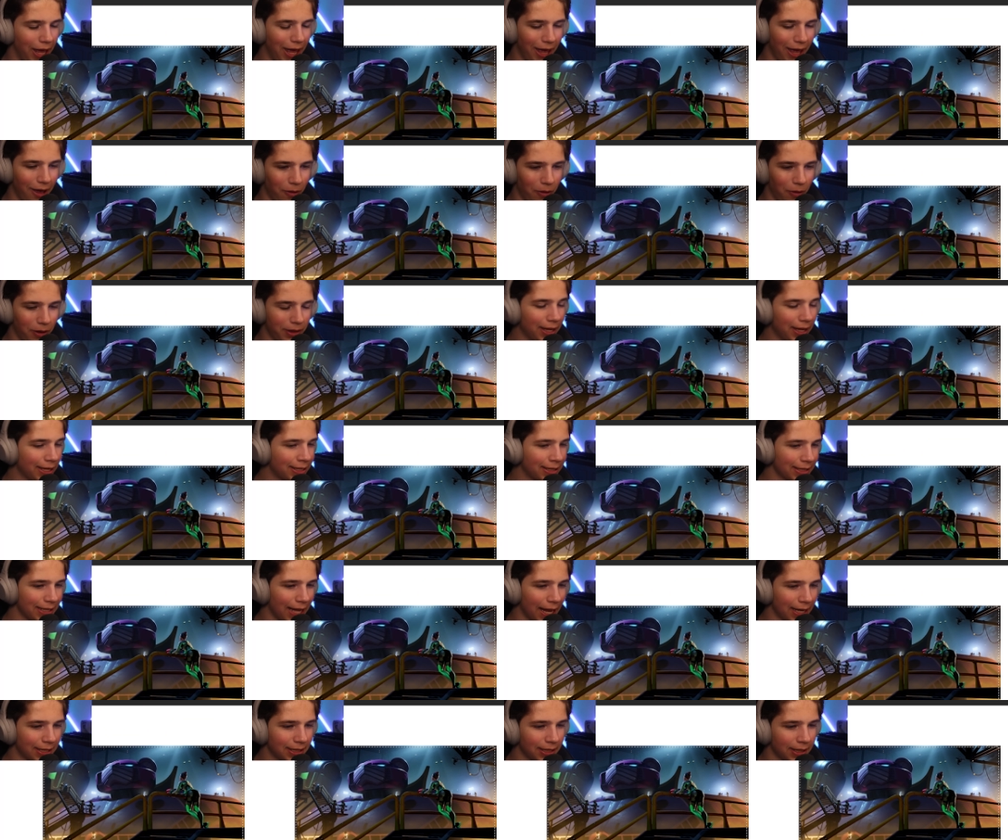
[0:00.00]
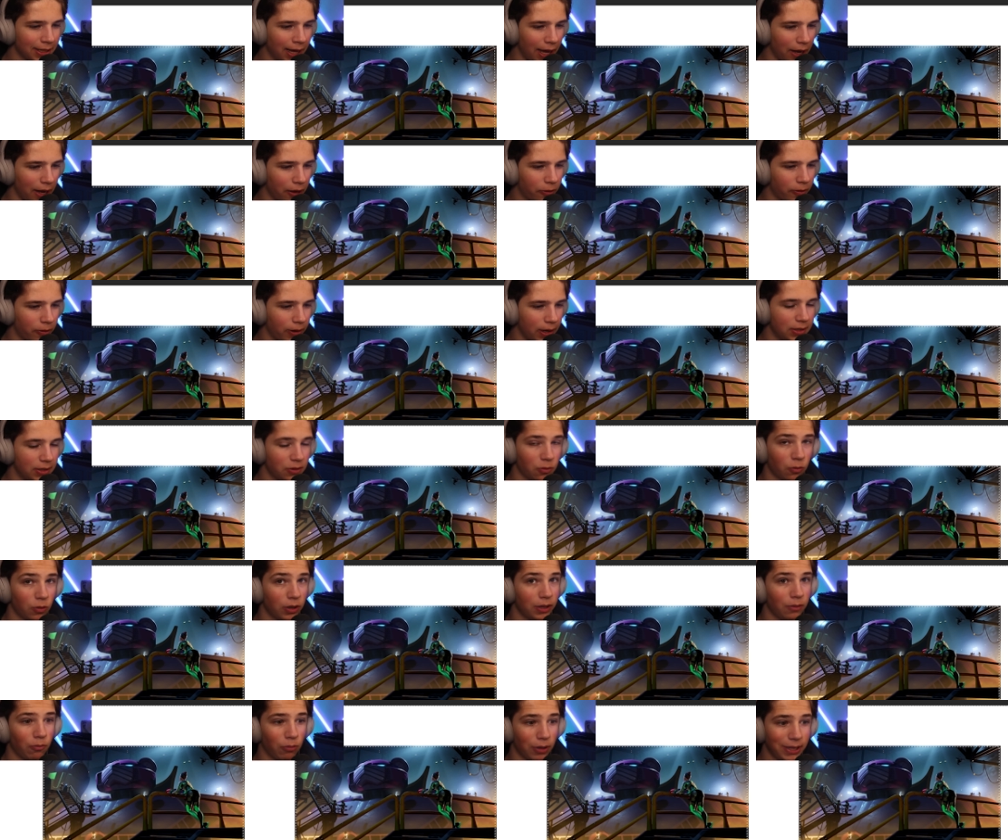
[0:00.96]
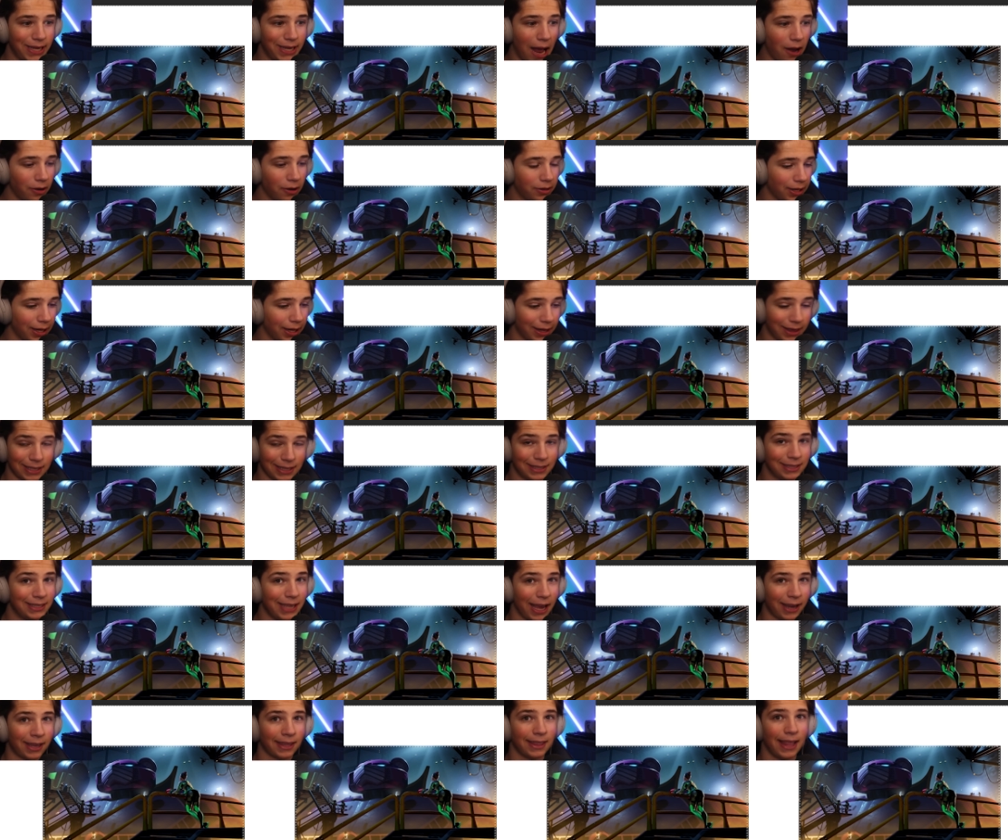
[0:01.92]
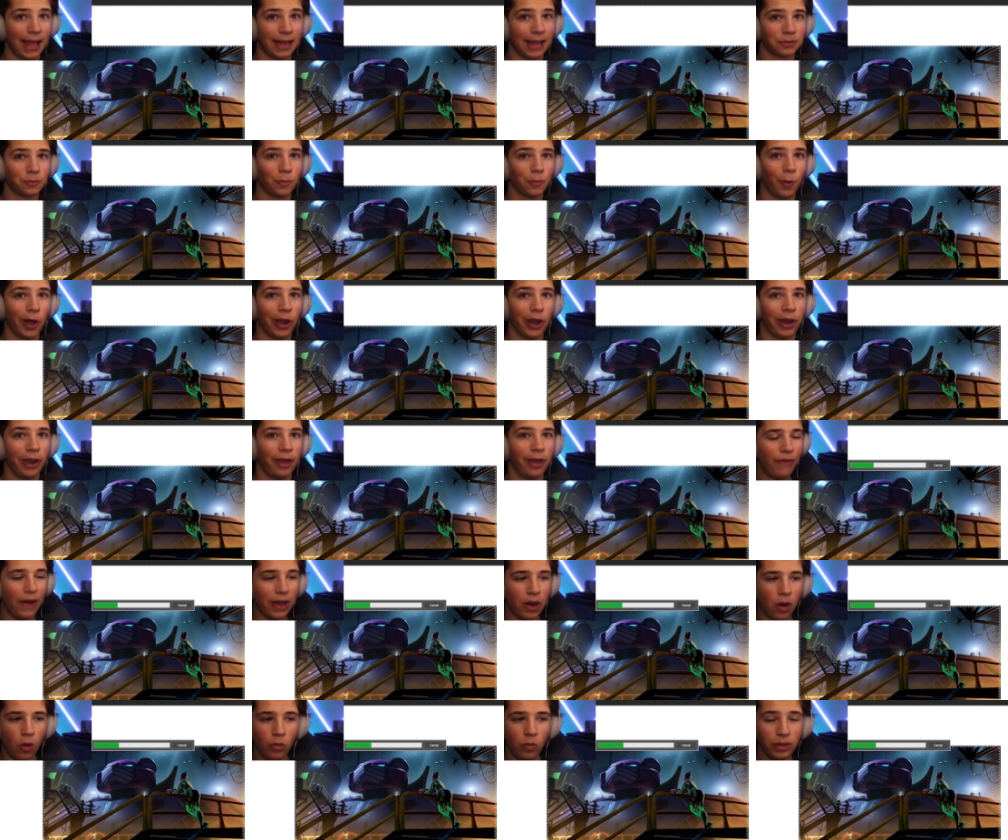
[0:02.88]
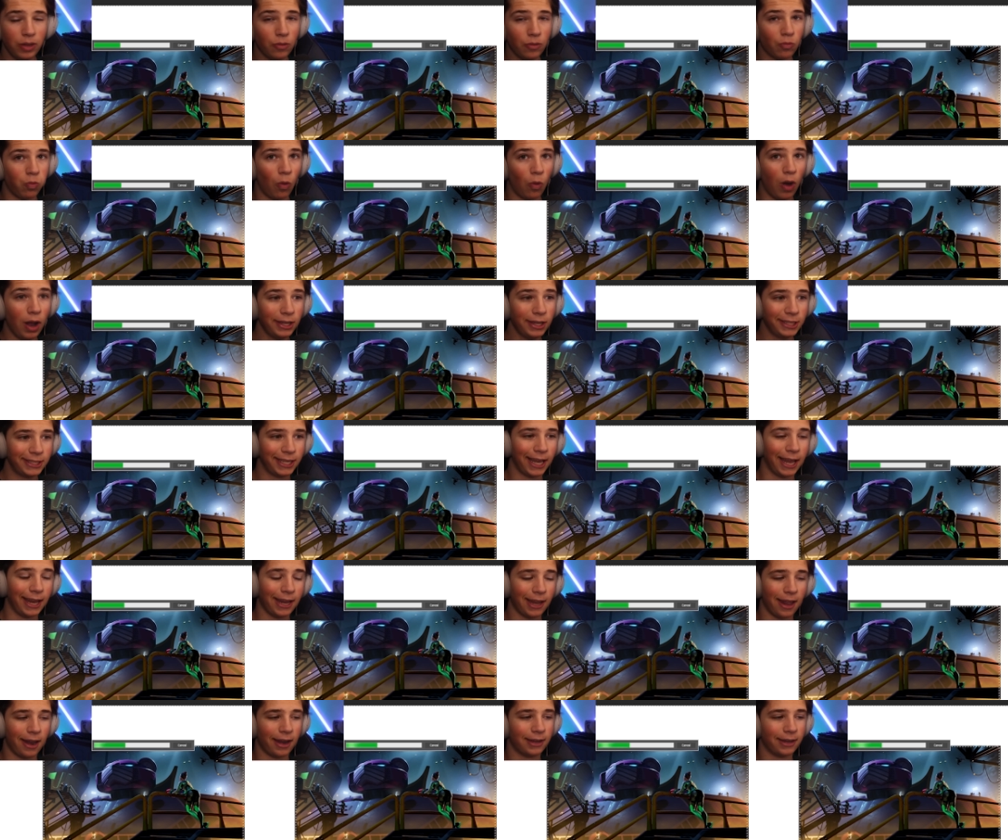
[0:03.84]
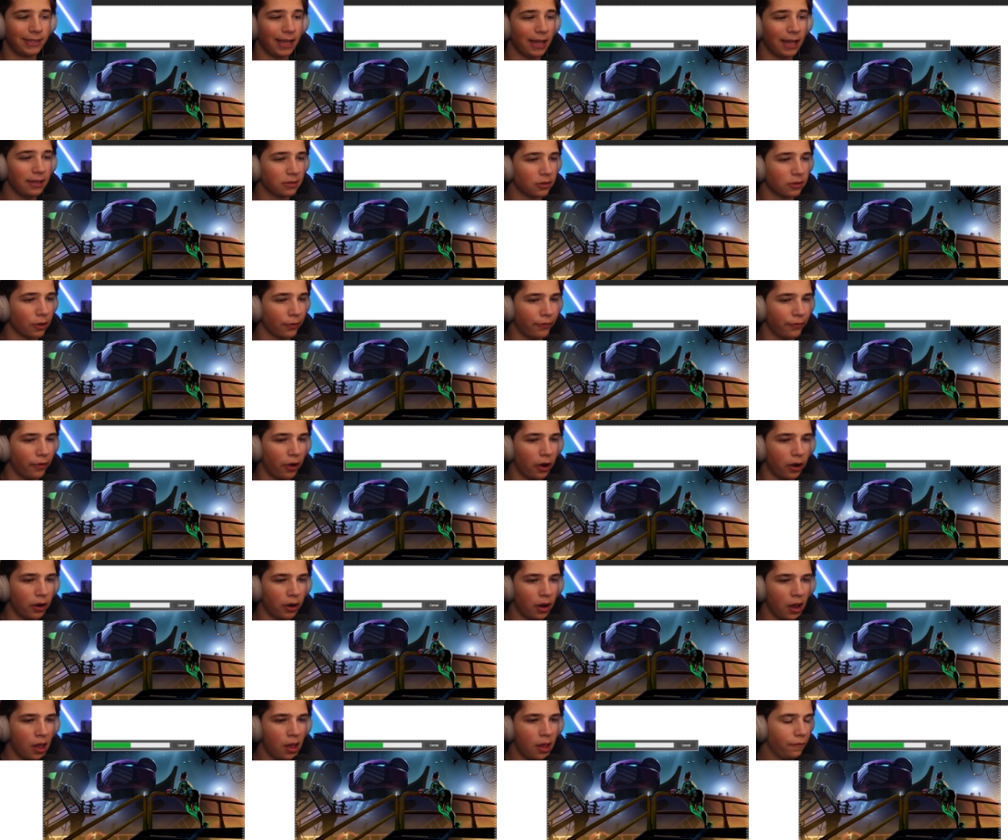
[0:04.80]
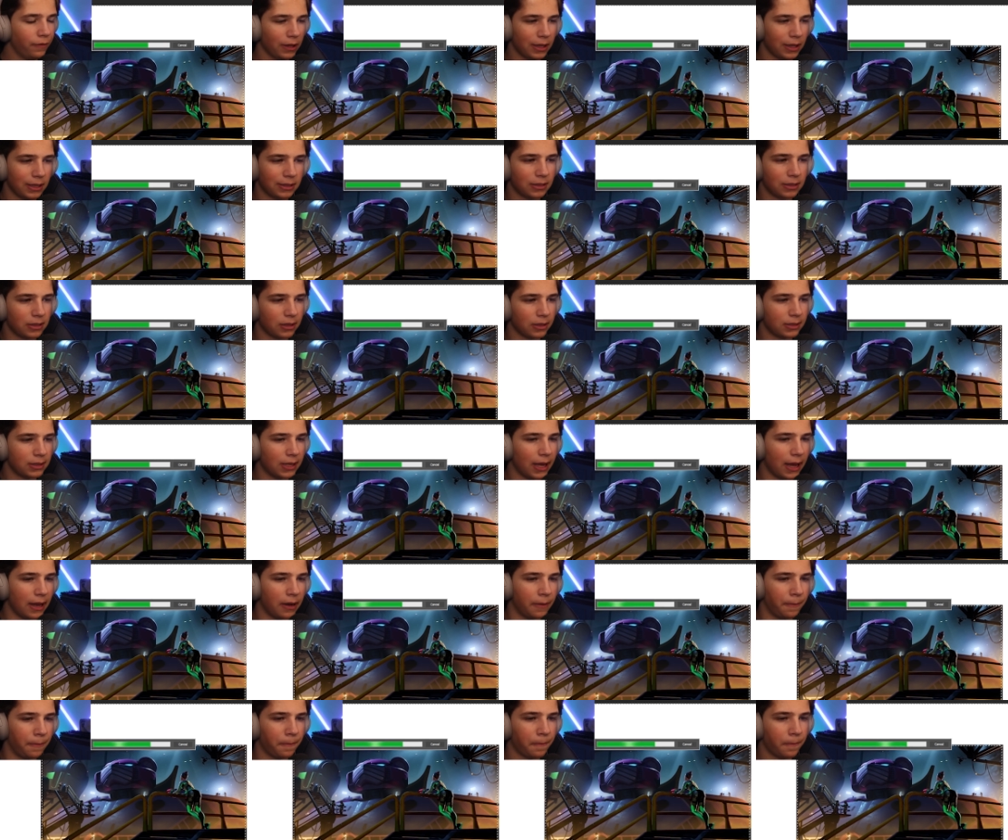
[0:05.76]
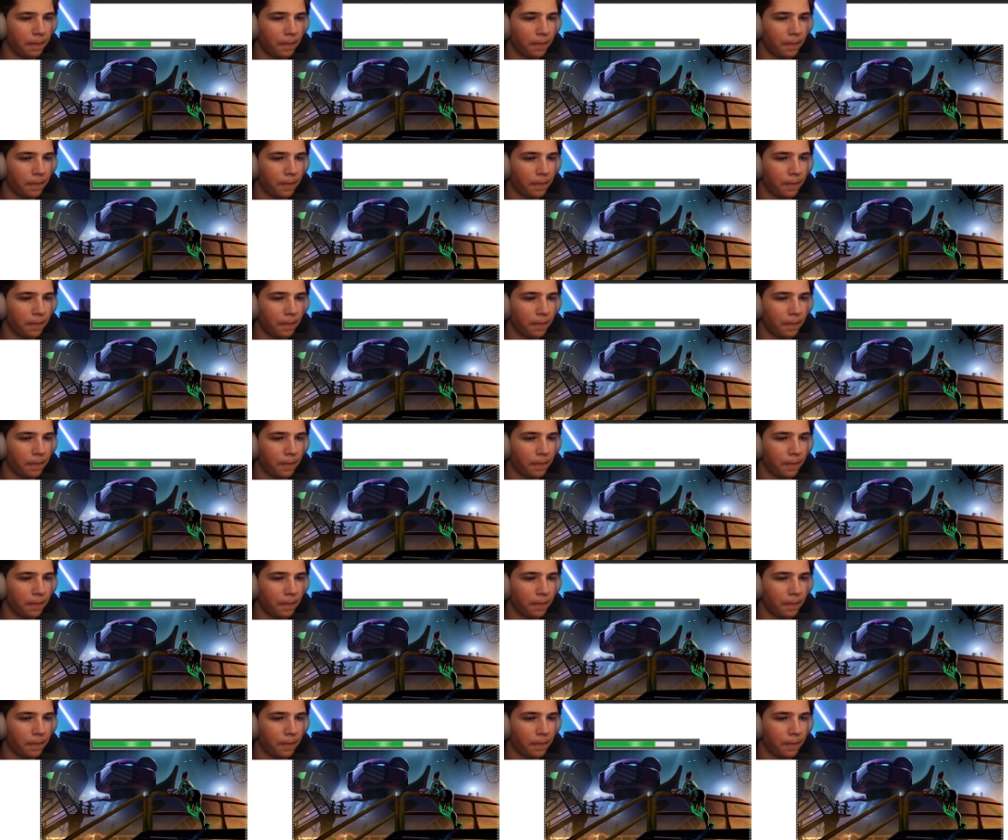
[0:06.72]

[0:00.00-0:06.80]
this is actually kind of crazy. We're, we're down to like the second last one. We've had only one 10 out of 10 so far. Hopefully this is a 10.